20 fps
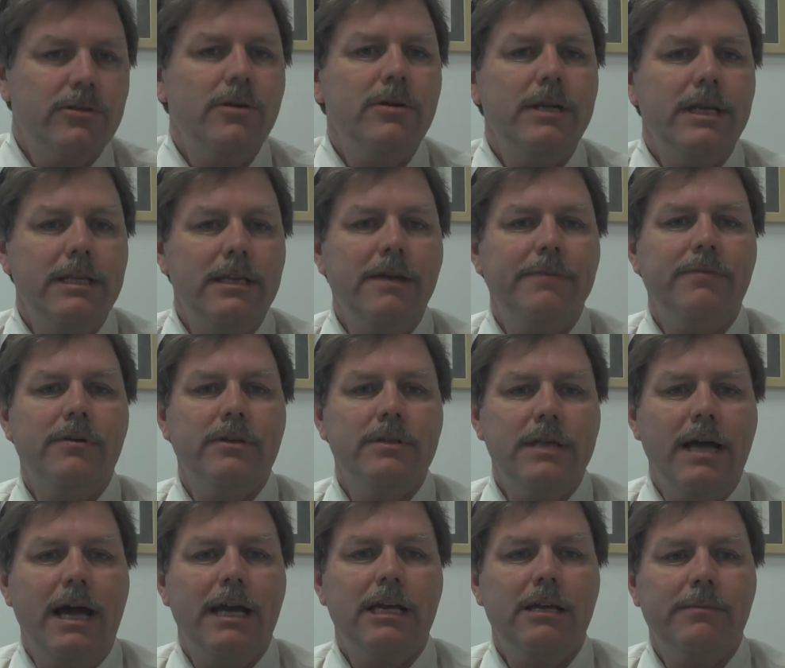30 different
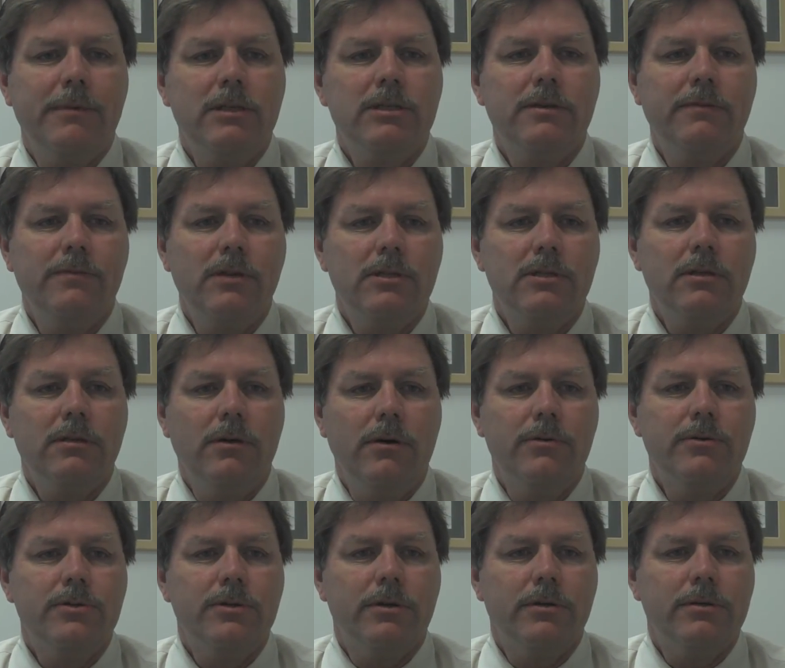documents of
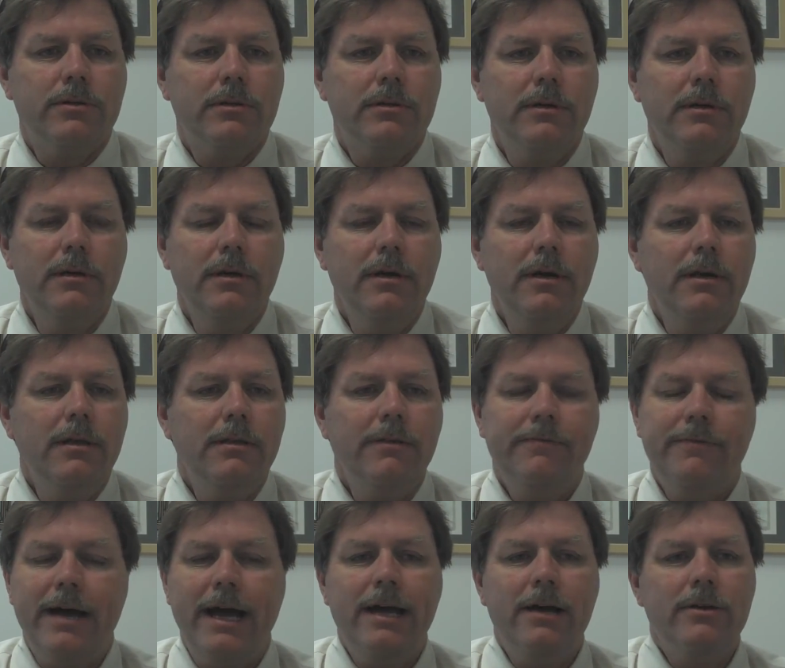disclosures. The
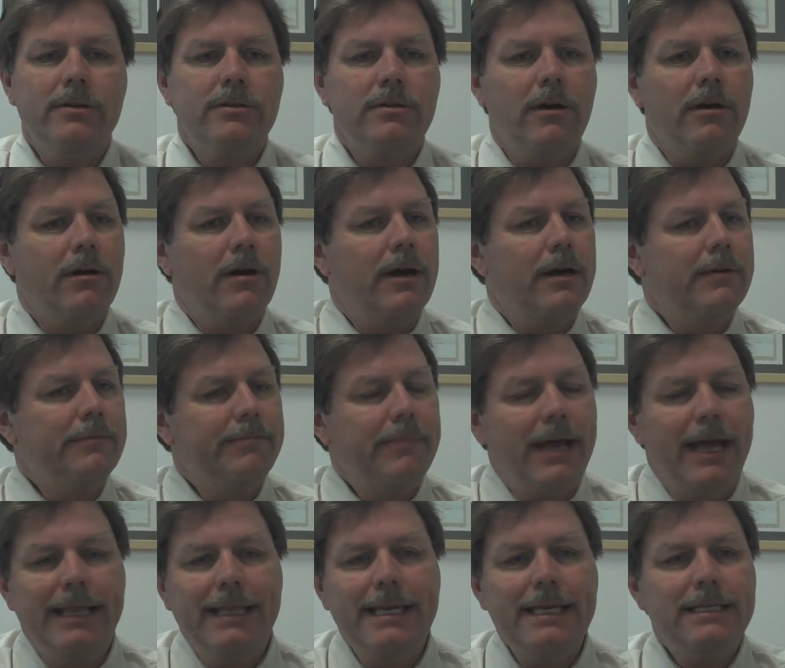files are
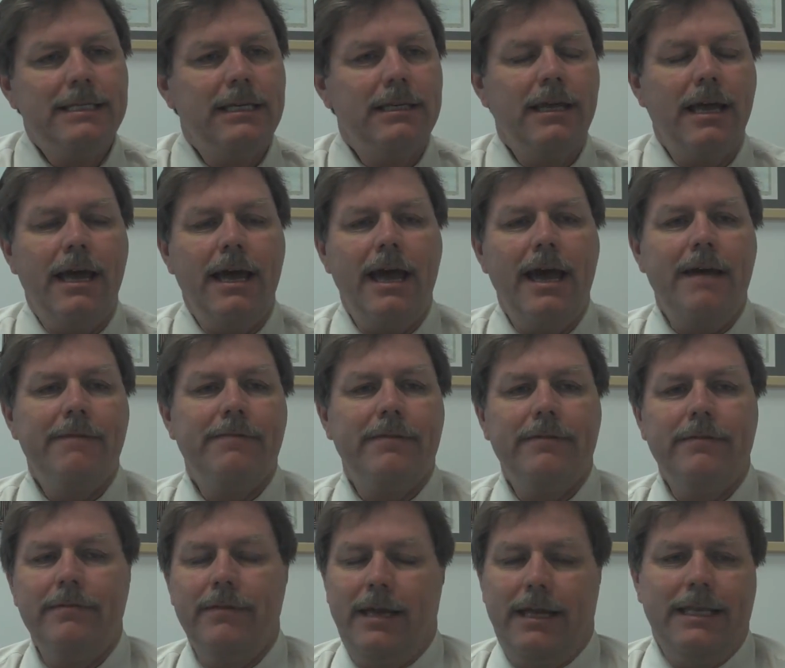at least an
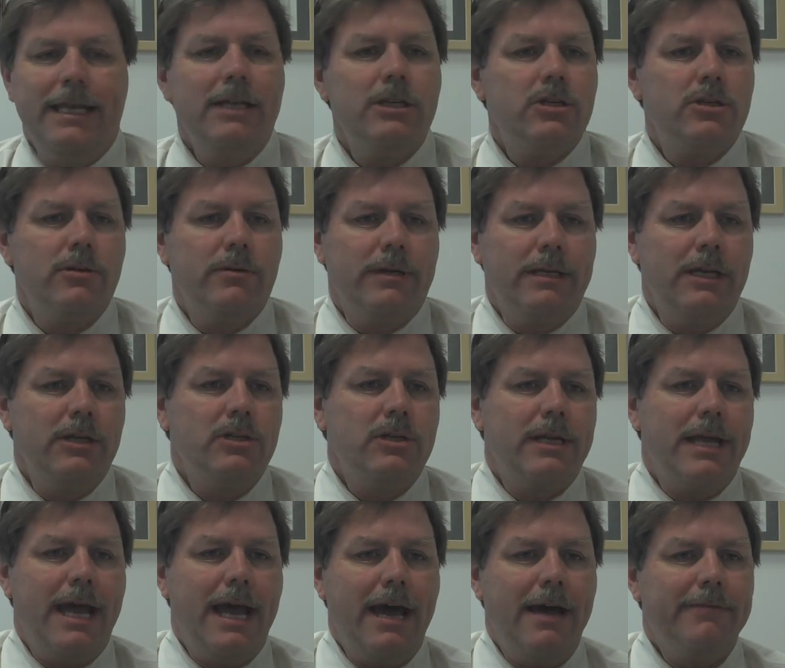inch to an inch
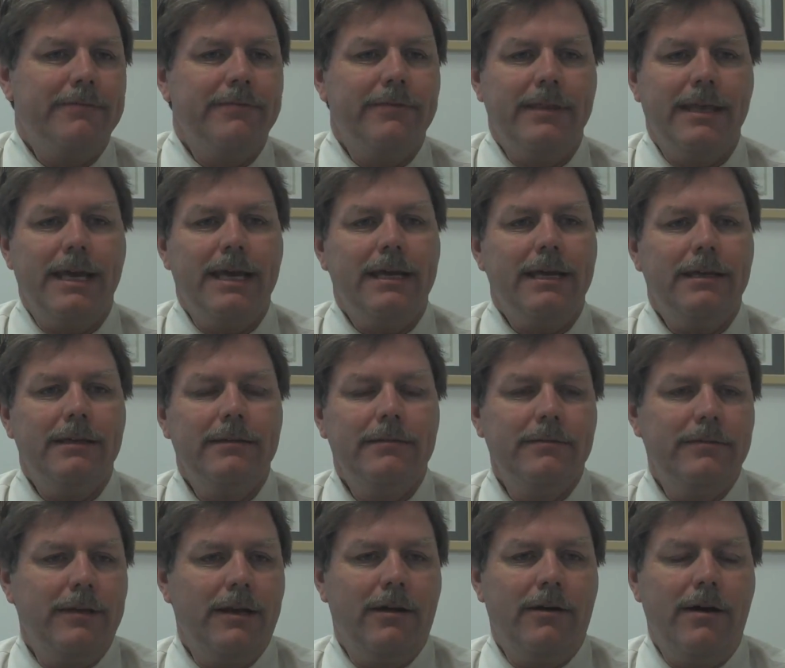and a half thick,
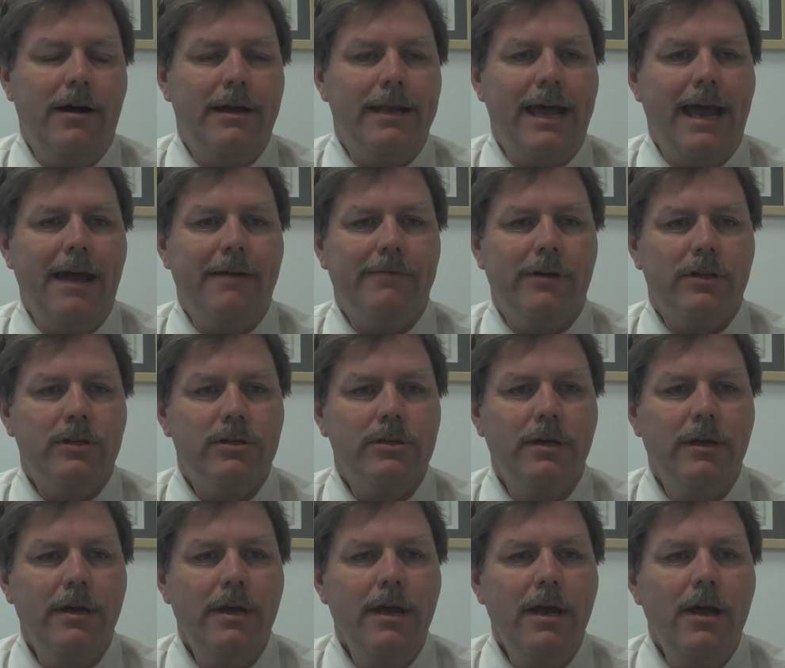on average.
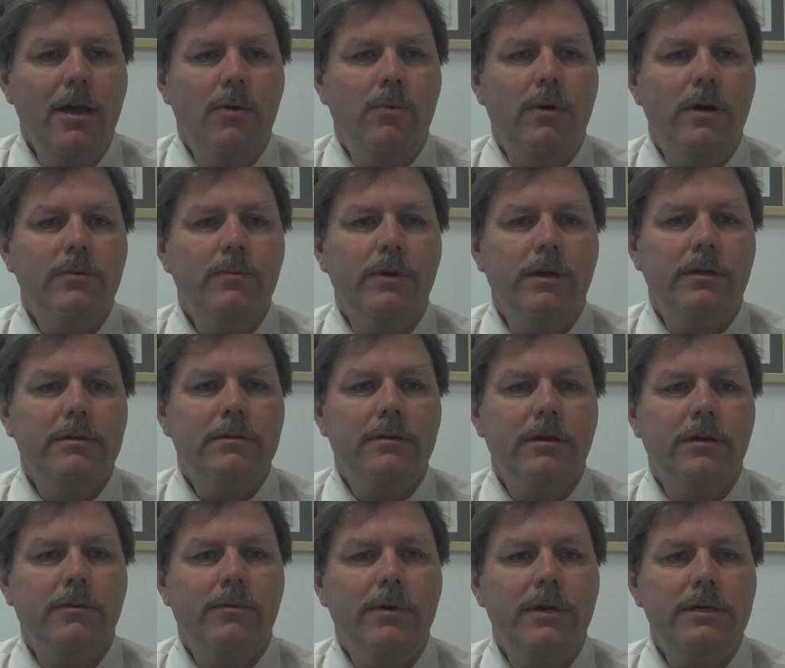One
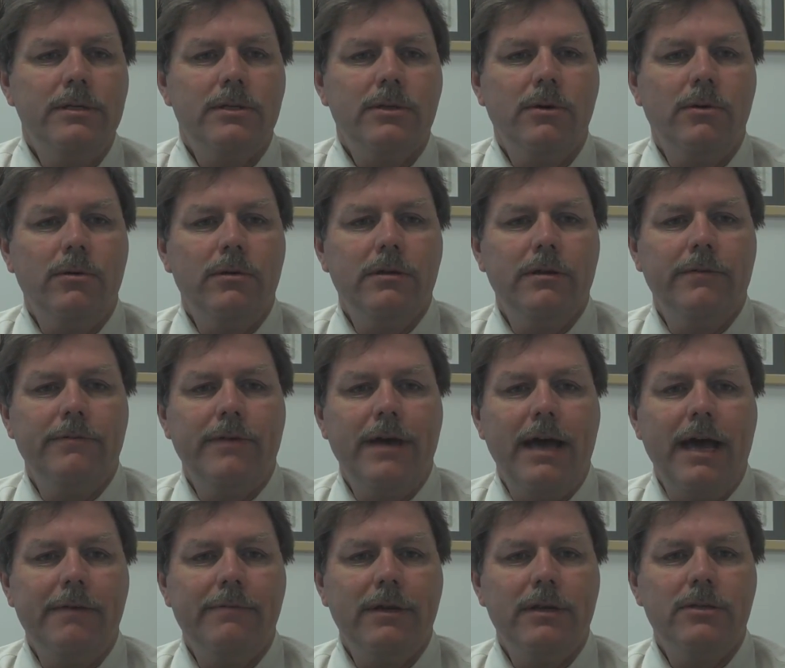realtor was told of
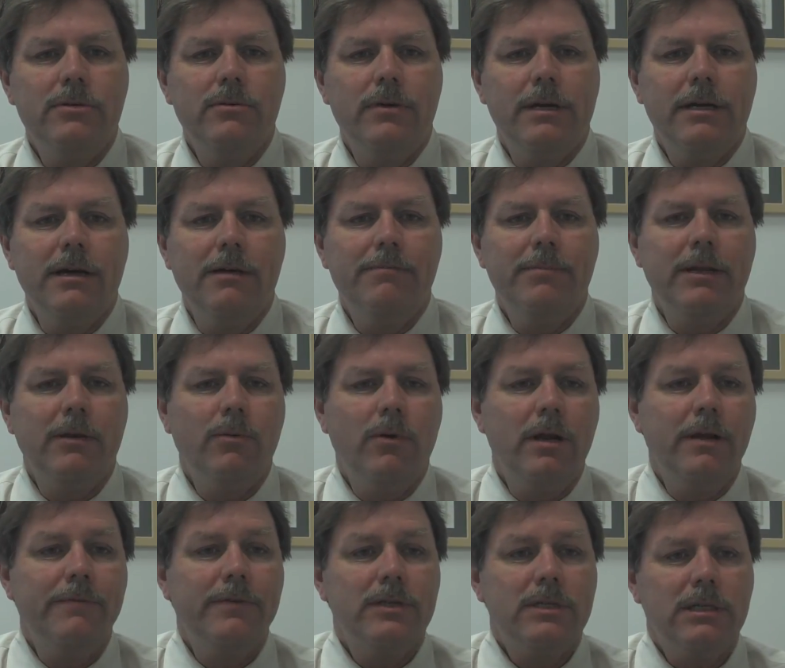having to accompany
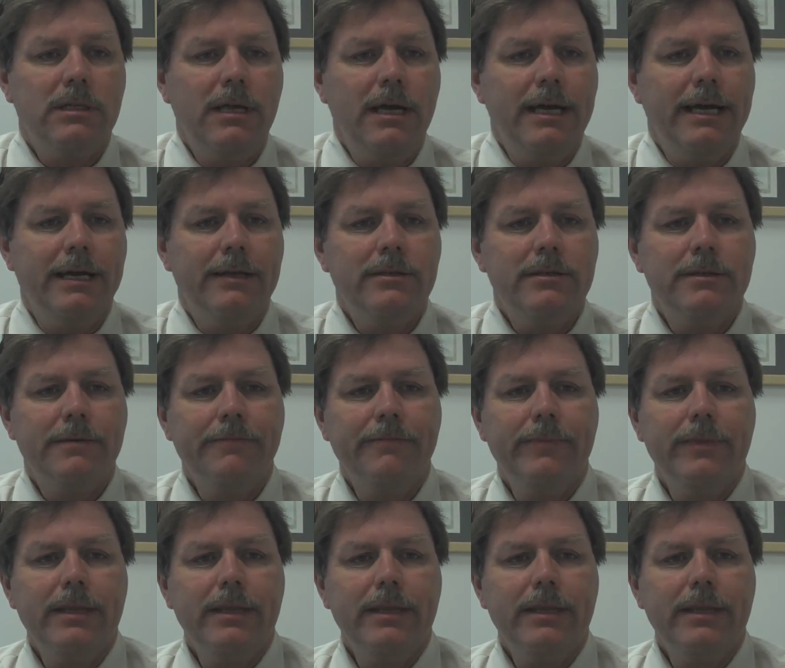one of his clients,